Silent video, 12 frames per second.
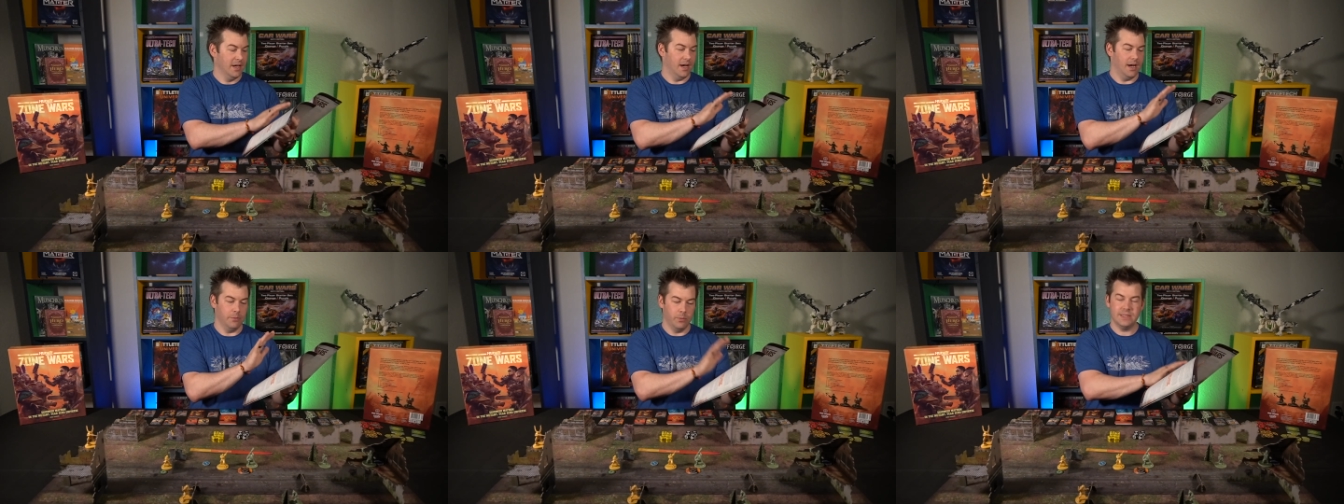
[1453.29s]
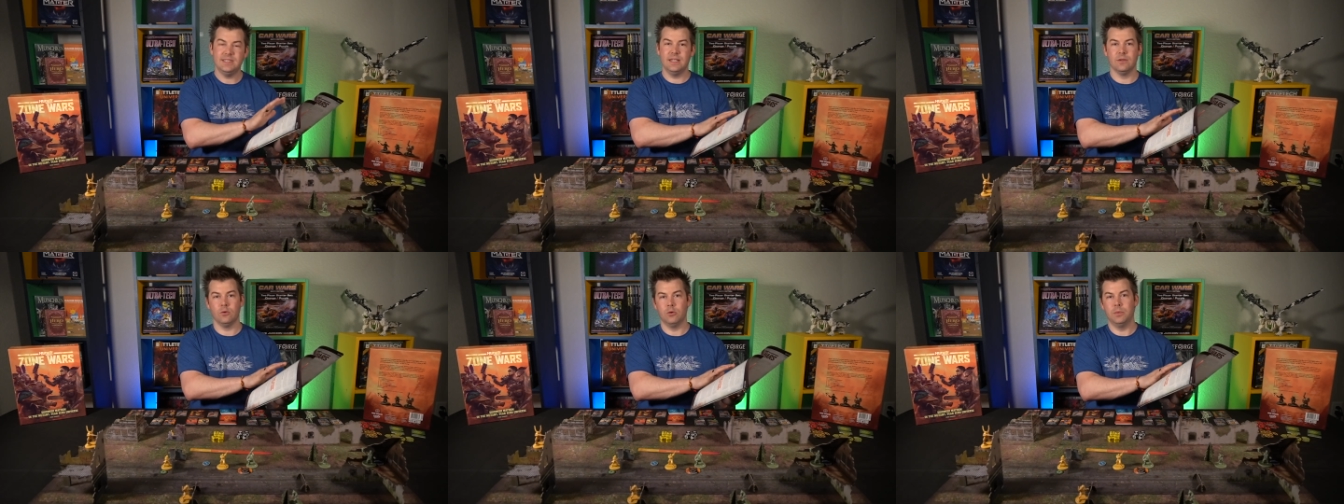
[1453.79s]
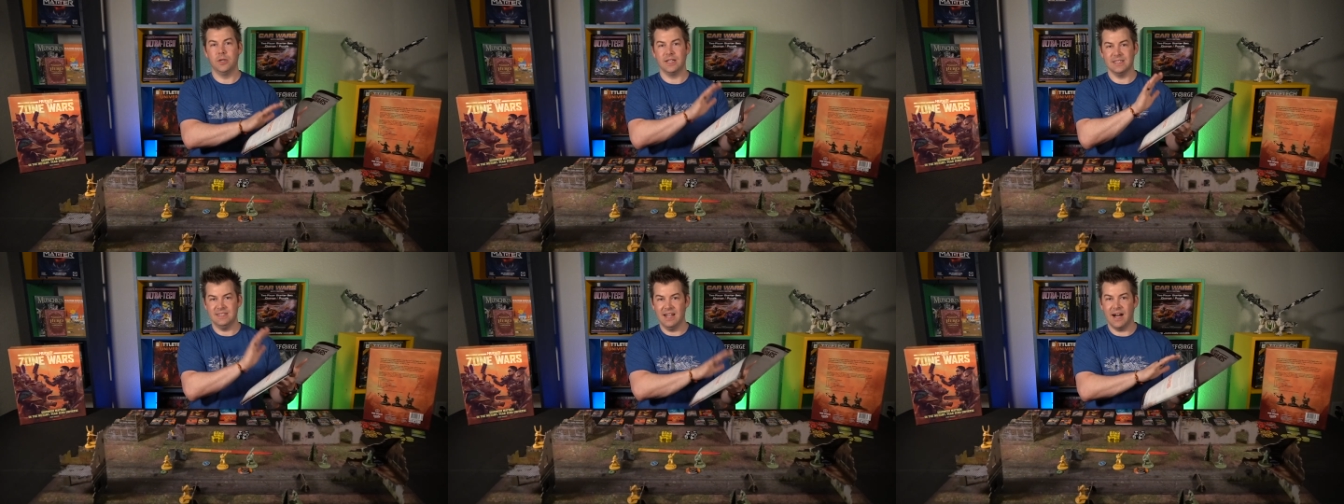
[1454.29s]
what's in the rulebook
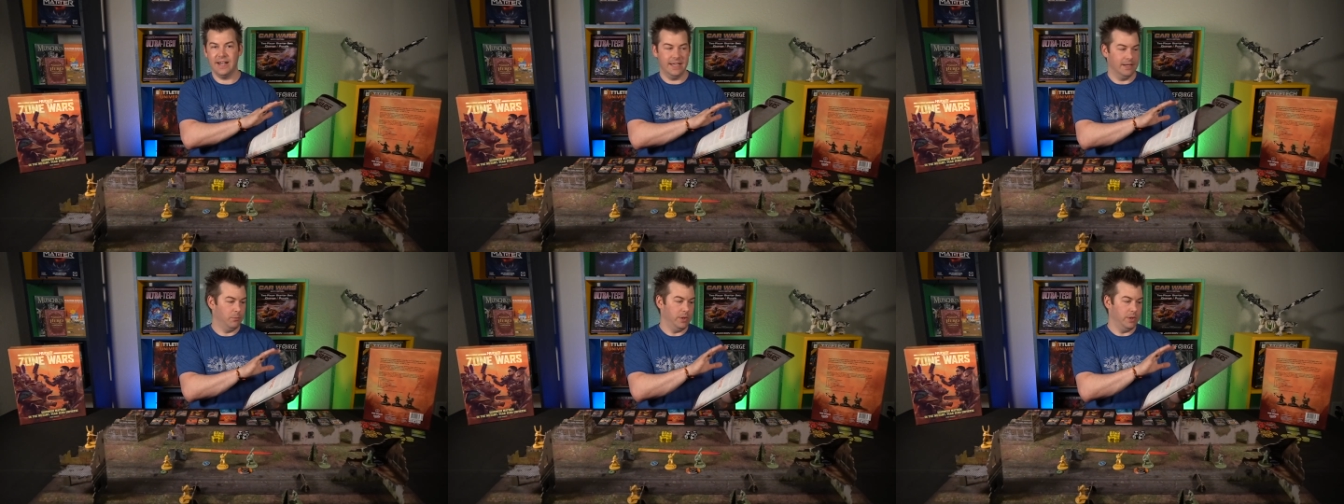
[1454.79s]
is not it.